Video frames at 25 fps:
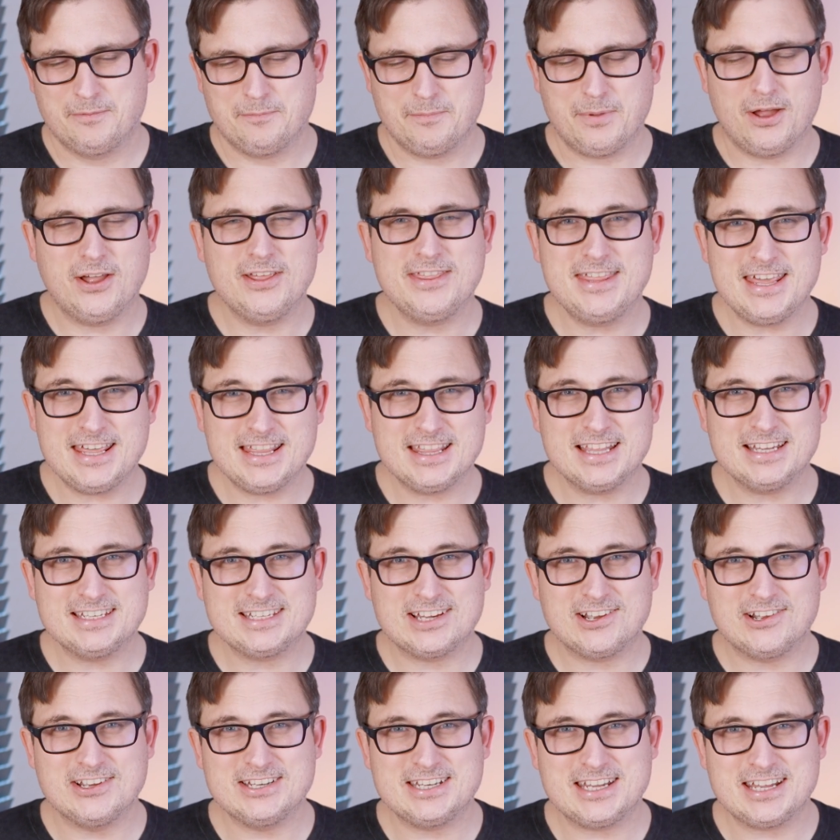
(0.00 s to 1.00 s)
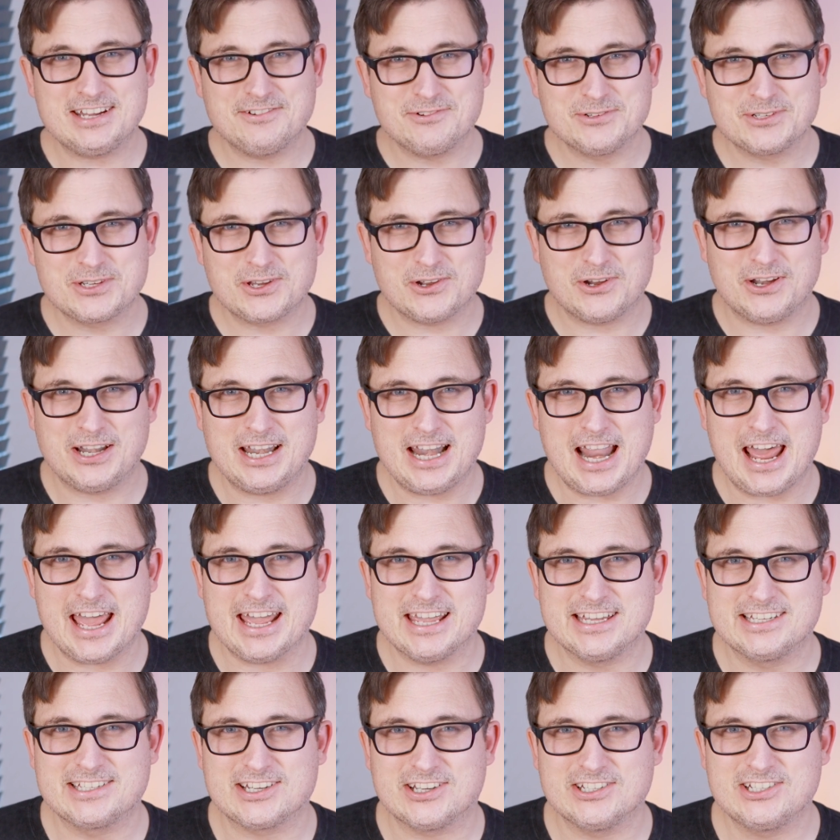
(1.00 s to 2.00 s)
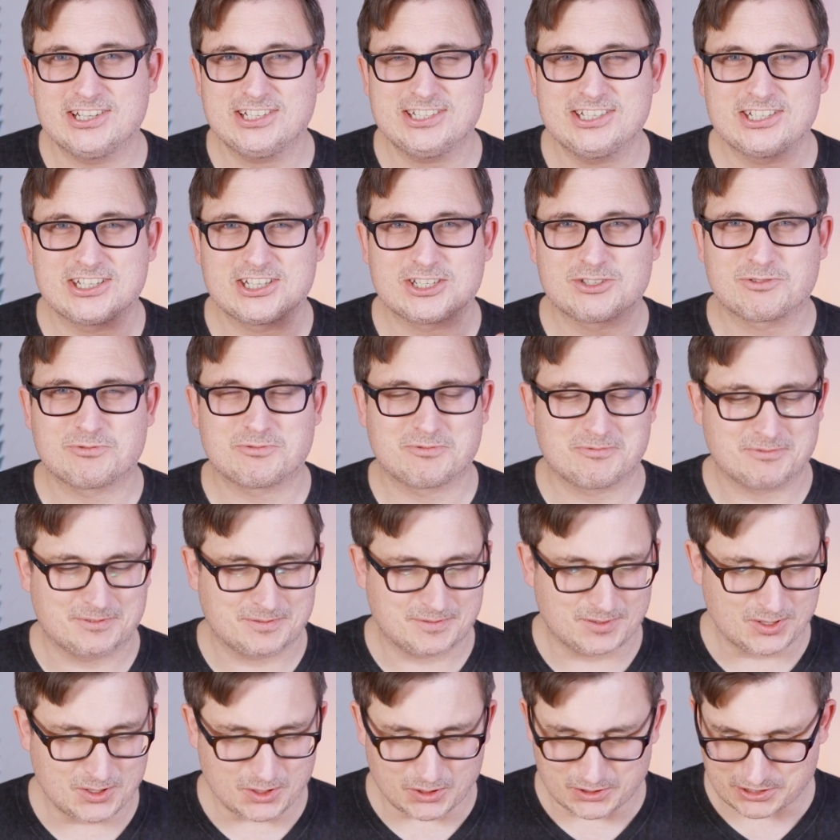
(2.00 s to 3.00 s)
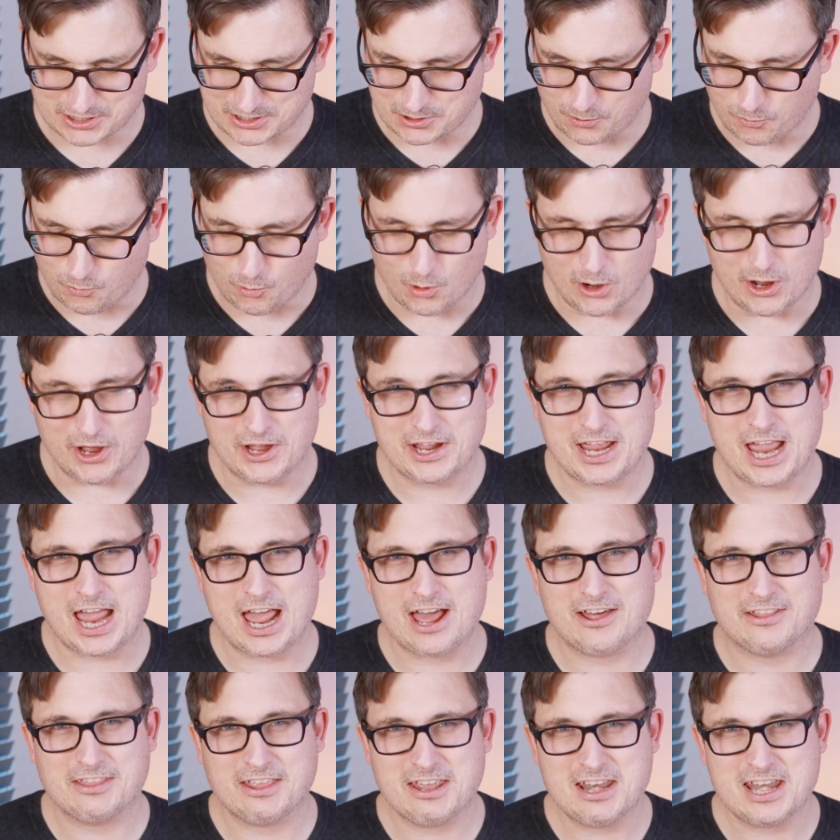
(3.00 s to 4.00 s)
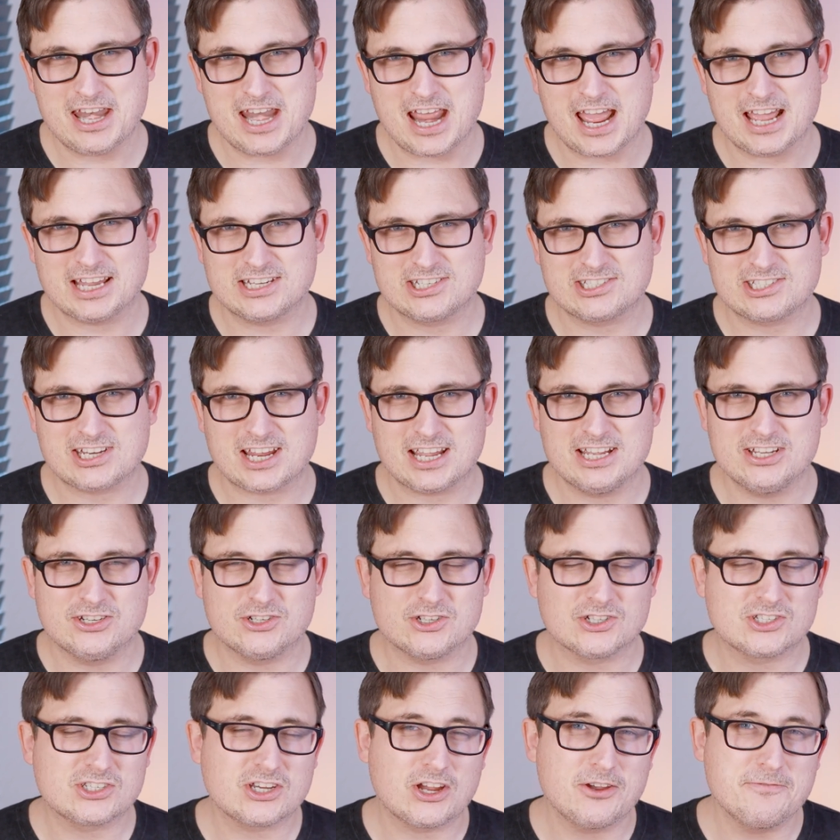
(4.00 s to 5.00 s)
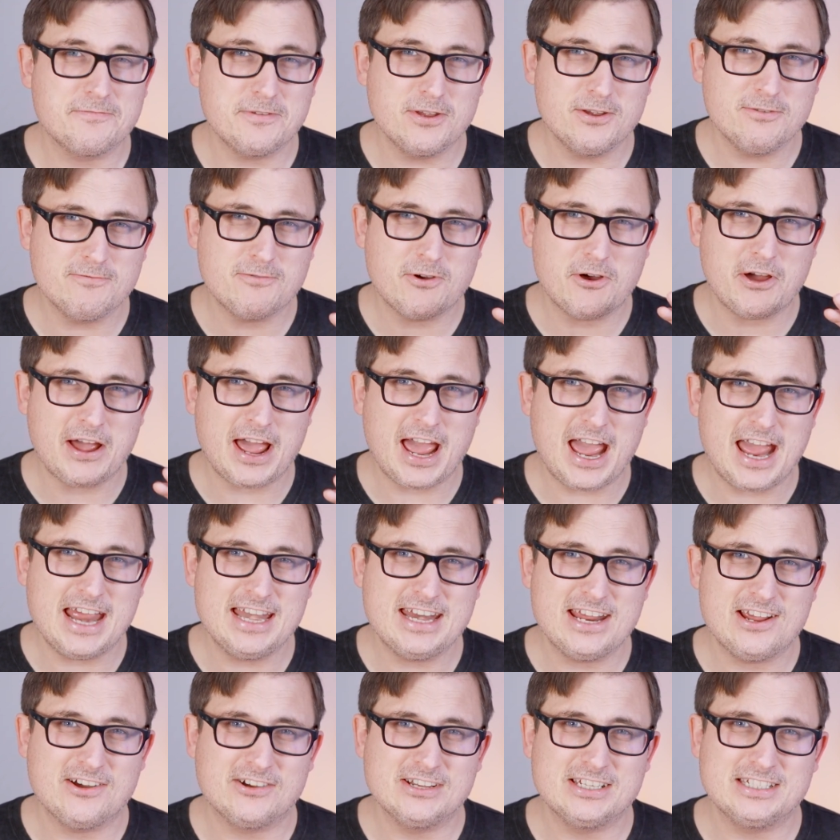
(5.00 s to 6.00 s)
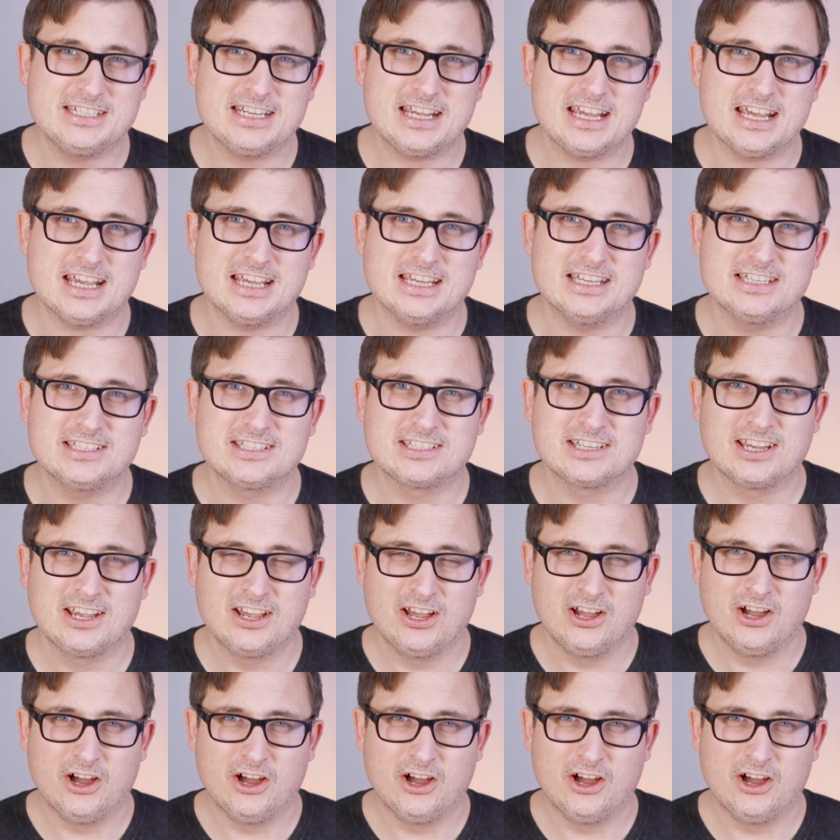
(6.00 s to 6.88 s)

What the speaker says: But I think this idea has got legs. I just got to work out the next stages. So if you've got any ideas